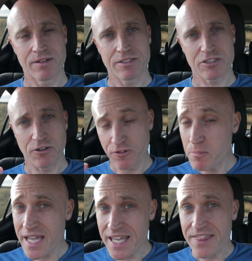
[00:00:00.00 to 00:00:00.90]
So for
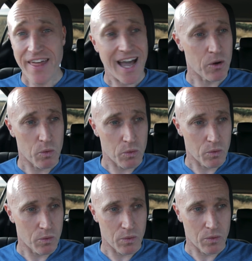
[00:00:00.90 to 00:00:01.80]
me, that
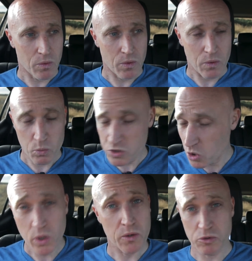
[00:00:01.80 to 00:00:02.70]
was
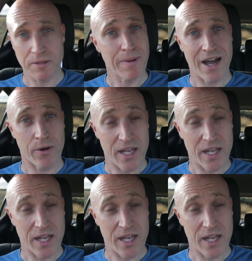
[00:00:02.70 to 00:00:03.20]
all it was about.